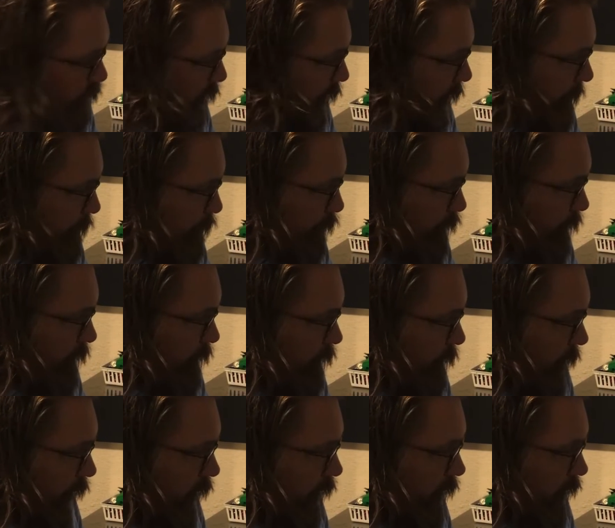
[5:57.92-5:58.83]
okay?
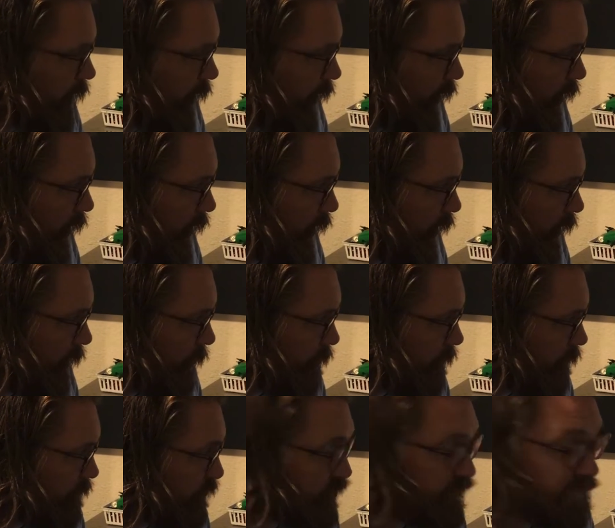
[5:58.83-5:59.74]

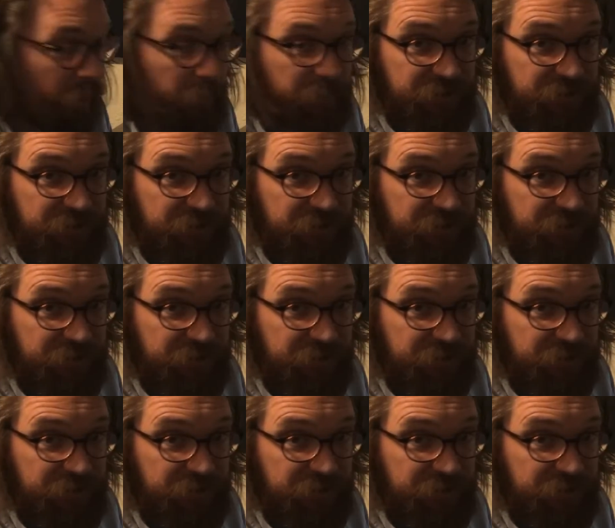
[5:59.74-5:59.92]
Um, so now